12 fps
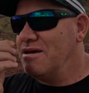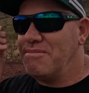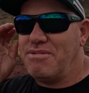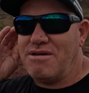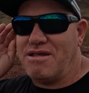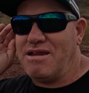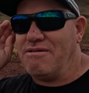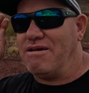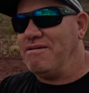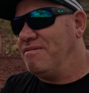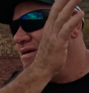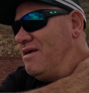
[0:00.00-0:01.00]
But anyway,
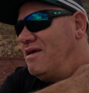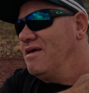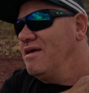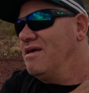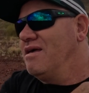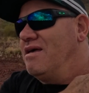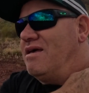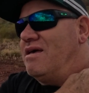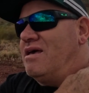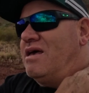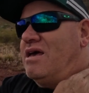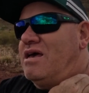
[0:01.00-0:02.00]

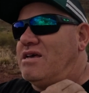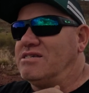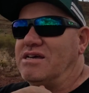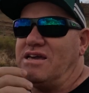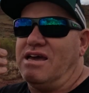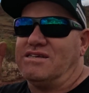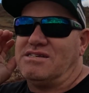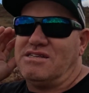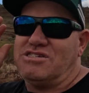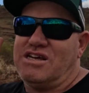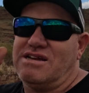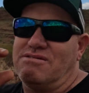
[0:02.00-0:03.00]
so yeah, so the
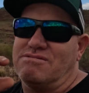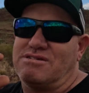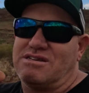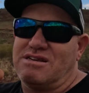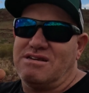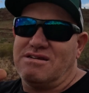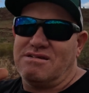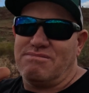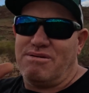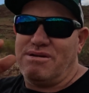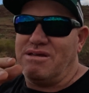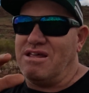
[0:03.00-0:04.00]
channel's
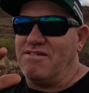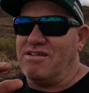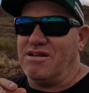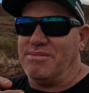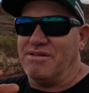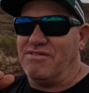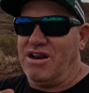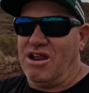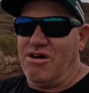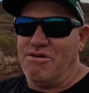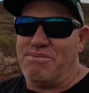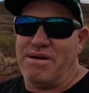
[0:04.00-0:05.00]
probably going to have a little bit of a
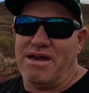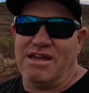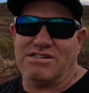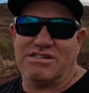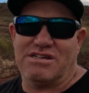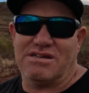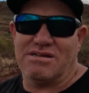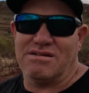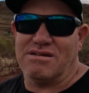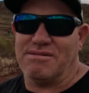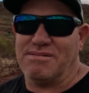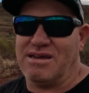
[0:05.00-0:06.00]
low patch,
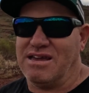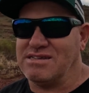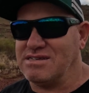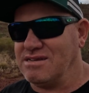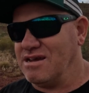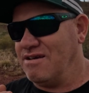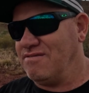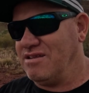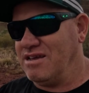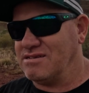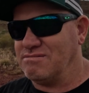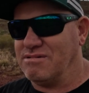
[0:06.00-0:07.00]
I'm guessing, over the
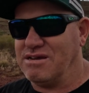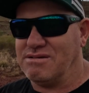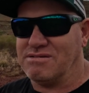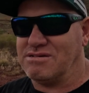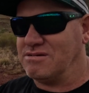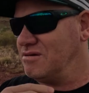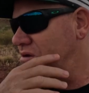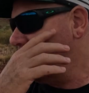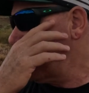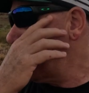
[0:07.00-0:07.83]
next week or two.